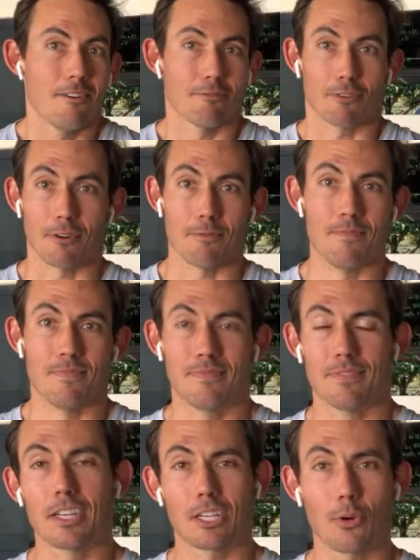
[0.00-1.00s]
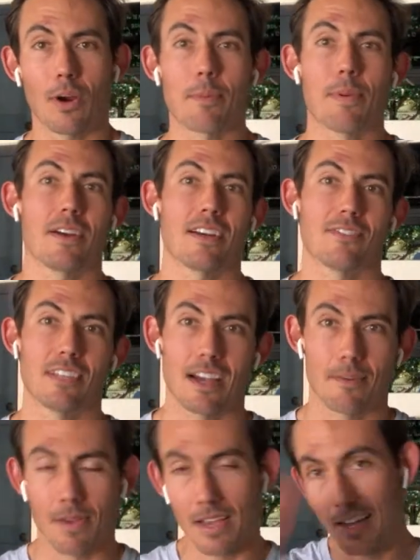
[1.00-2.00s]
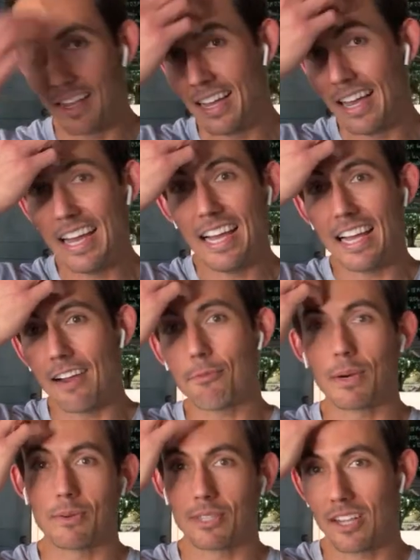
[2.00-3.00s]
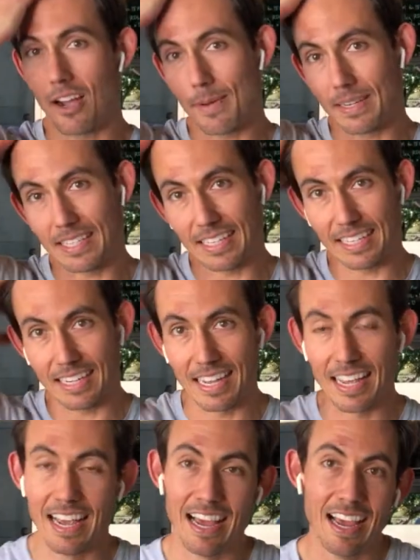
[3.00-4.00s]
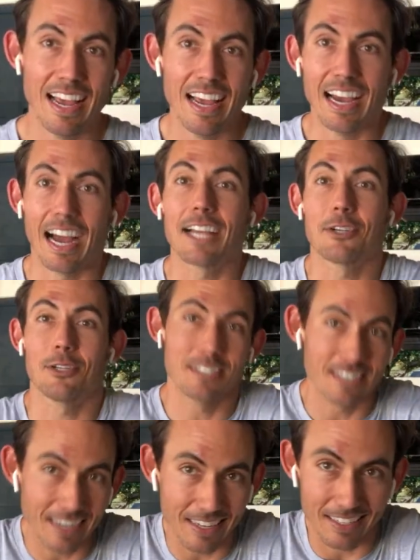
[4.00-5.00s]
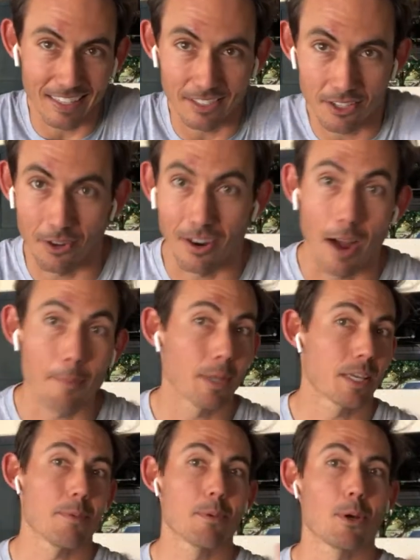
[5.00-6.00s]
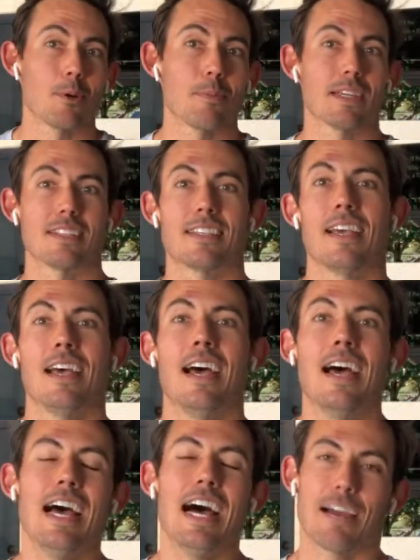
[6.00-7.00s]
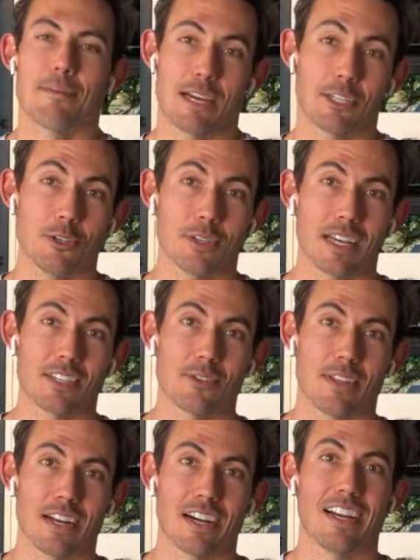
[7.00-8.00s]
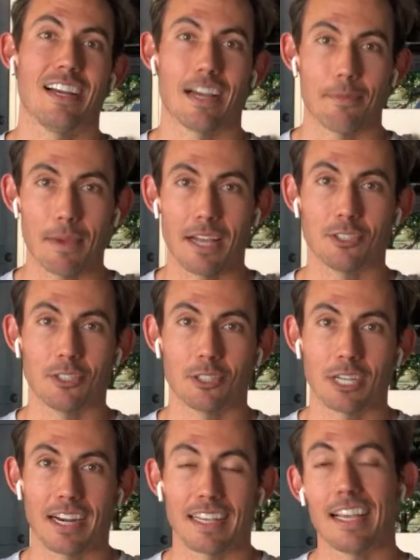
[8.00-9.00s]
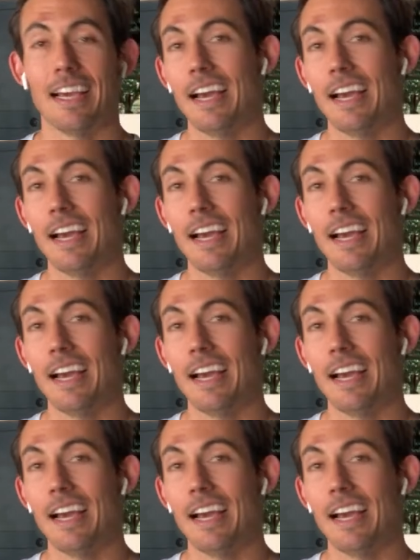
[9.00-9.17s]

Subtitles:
for quite a period of time, everybody was commenting and I couldn't see anything. So I'm going to keep going because I imagine you guys are there. I imagine you're chatting.